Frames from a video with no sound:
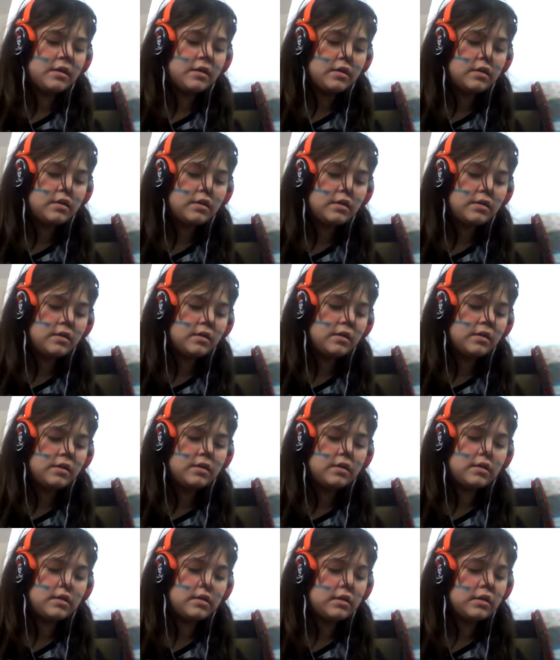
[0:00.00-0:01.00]

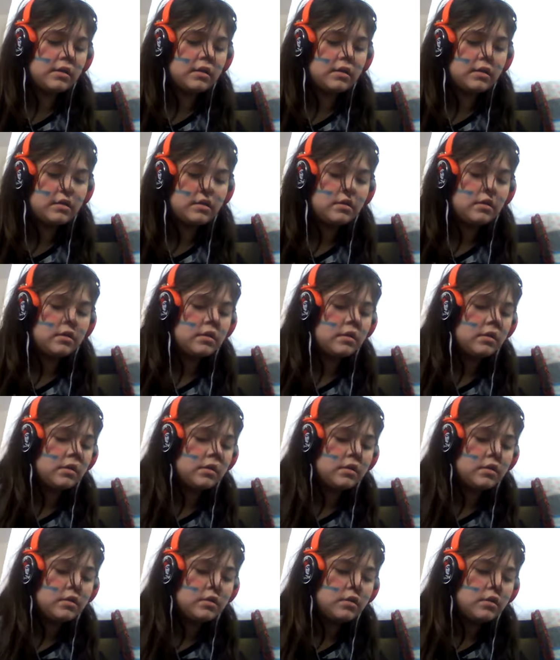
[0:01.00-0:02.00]

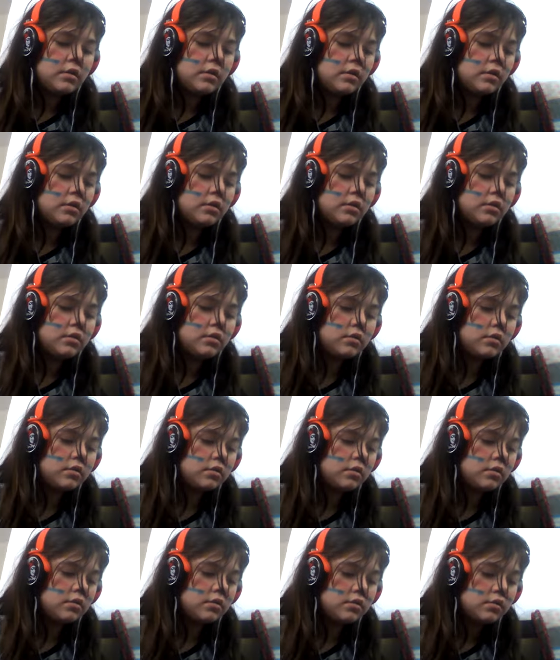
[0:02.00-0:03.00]

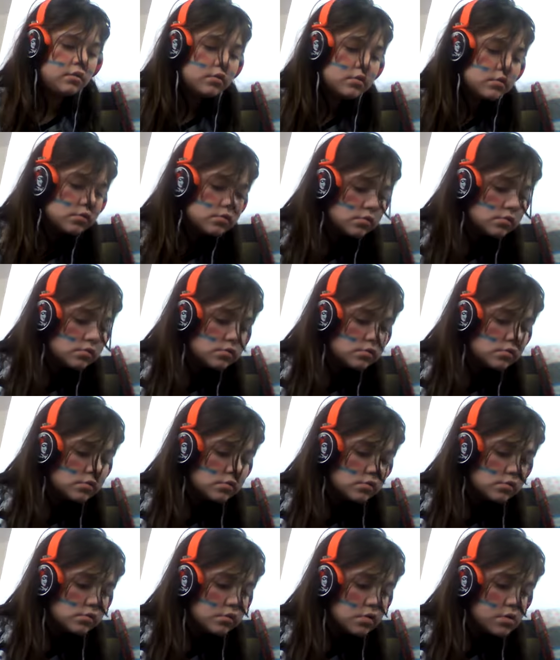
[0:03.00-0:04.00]

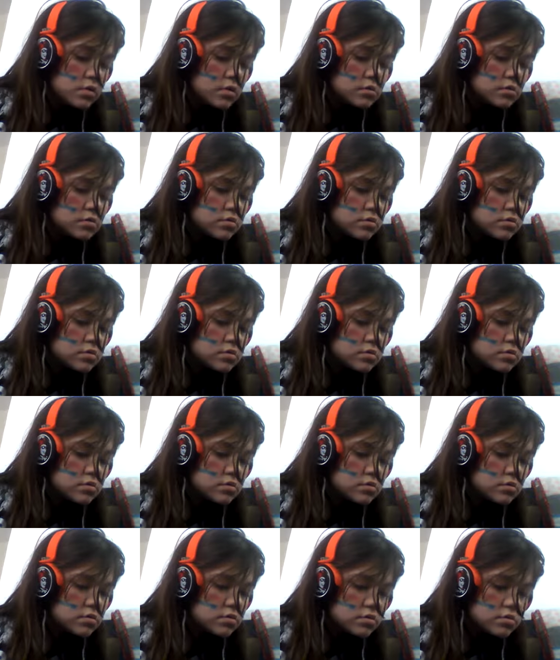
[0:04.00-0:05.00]
No one is speaking in this clip.